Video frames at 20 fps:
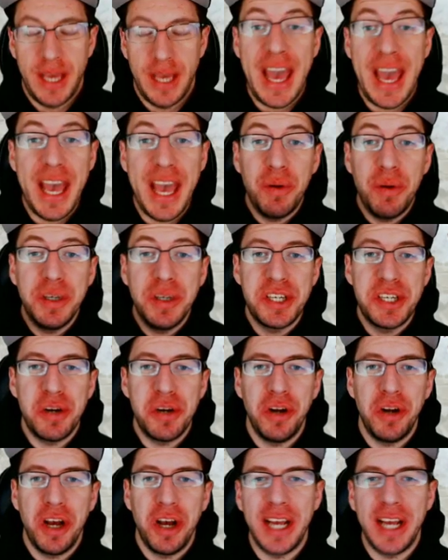Hey, what's
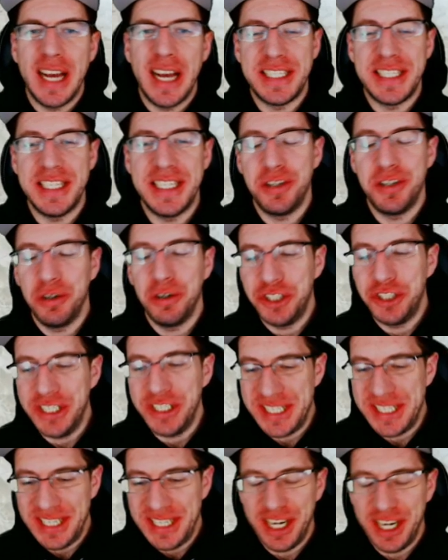going on, guys? It's
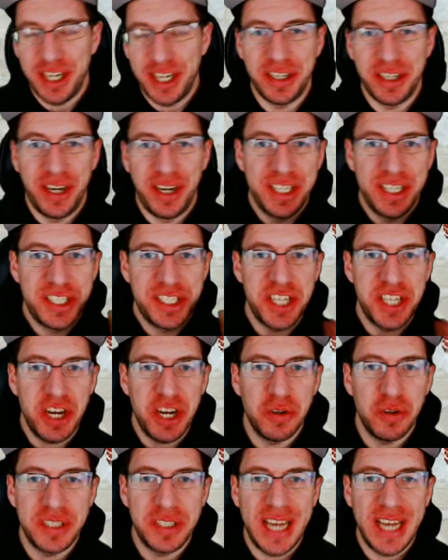OGC here.
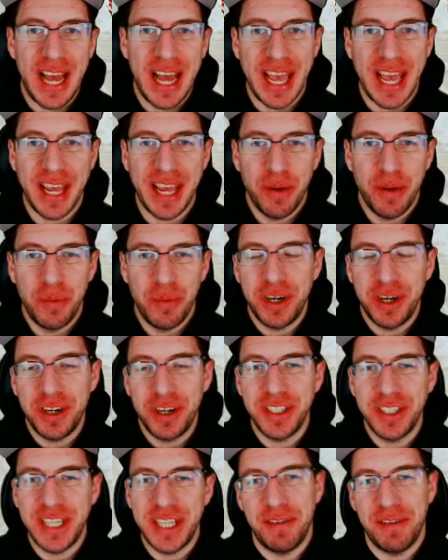So today we're
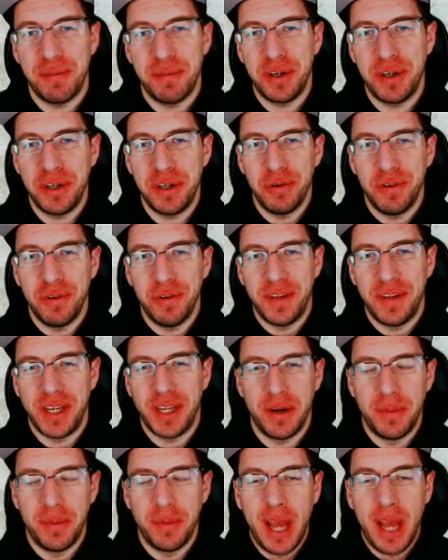going to have a pretty cool
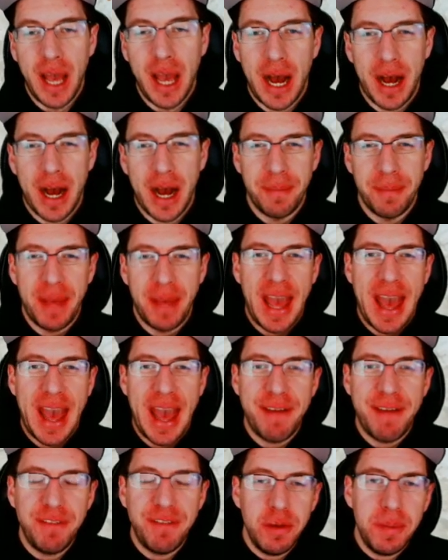video.
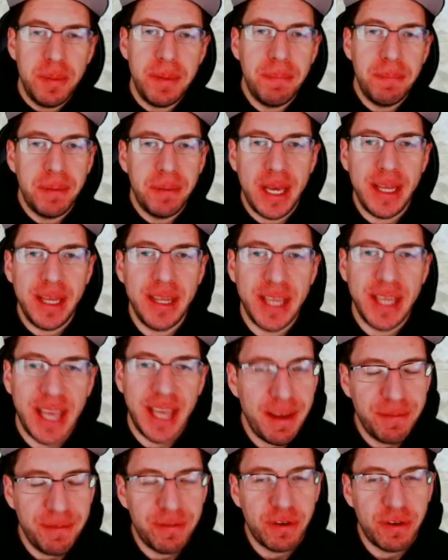Have you been playing the
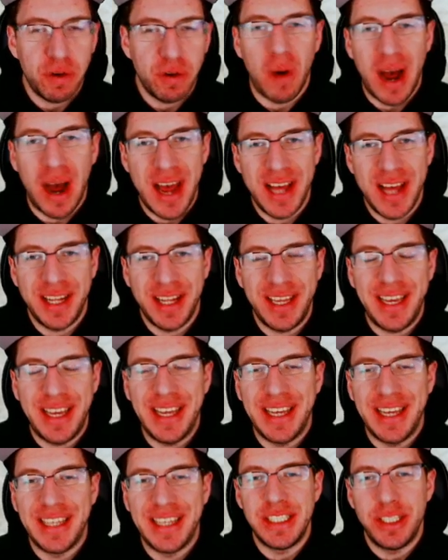game for a while
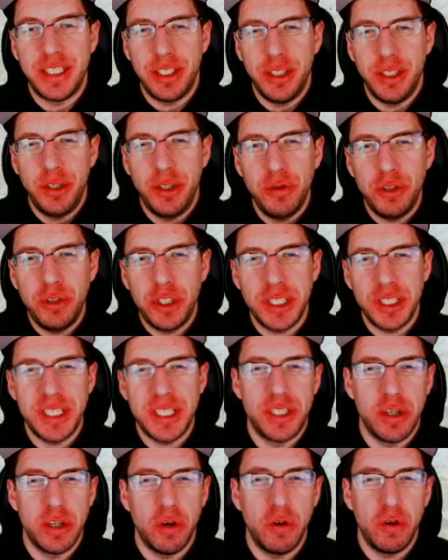and you
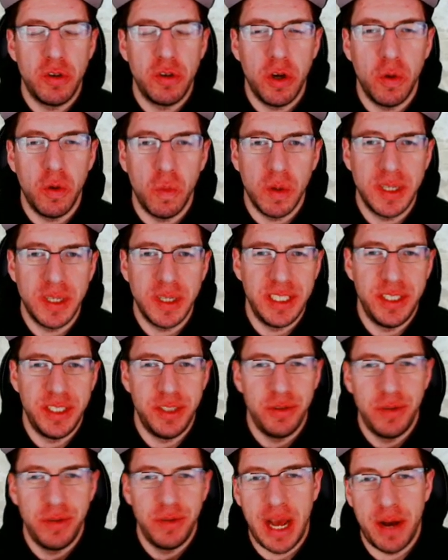just don't know what to
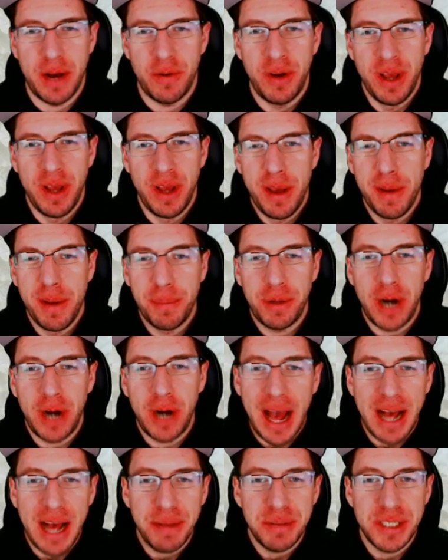do now?
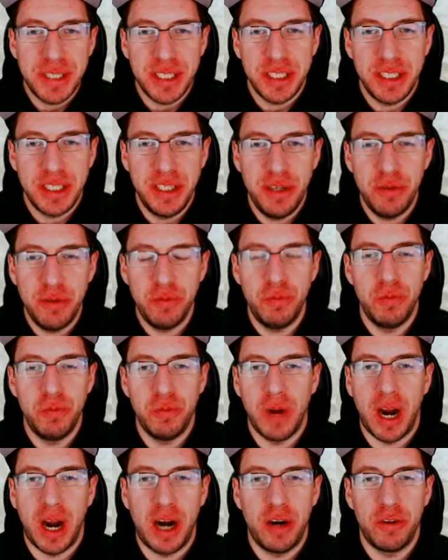Perhaps you
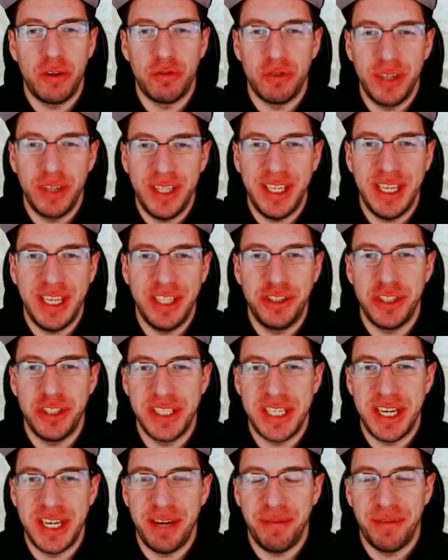are really
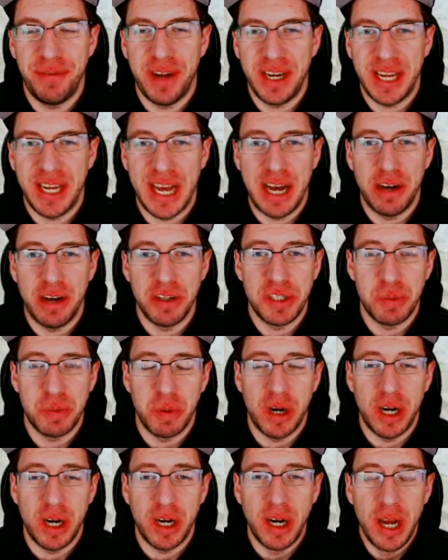interested in finding a house
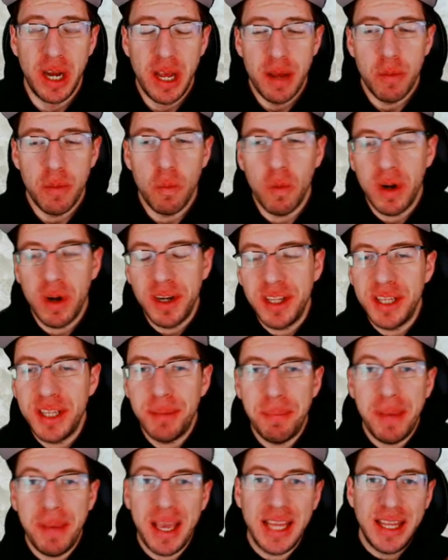where one of the
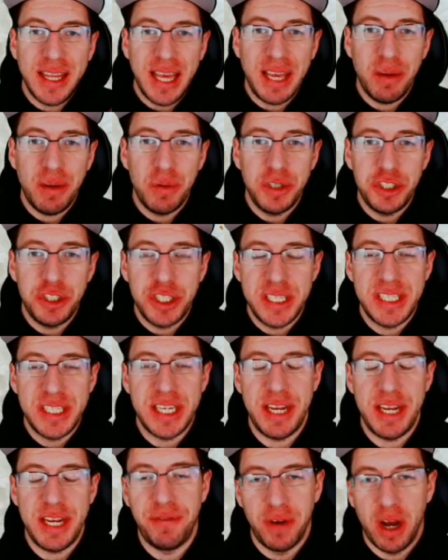main languages,
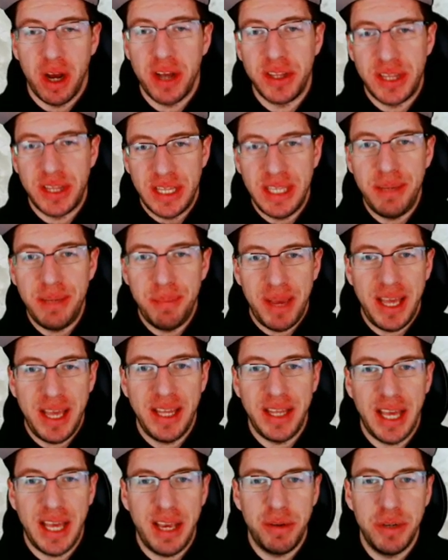if not the
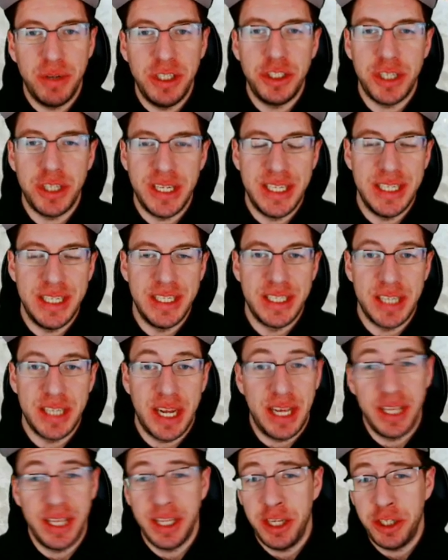main language, is
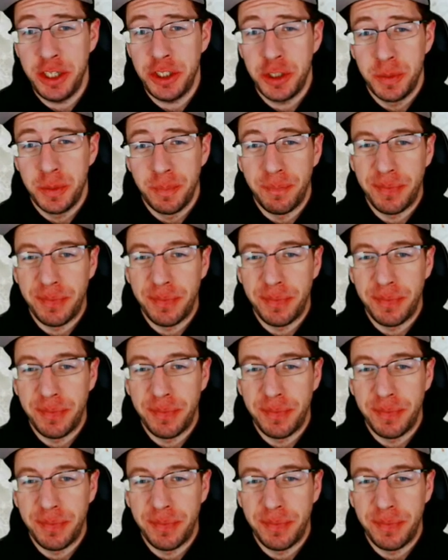English.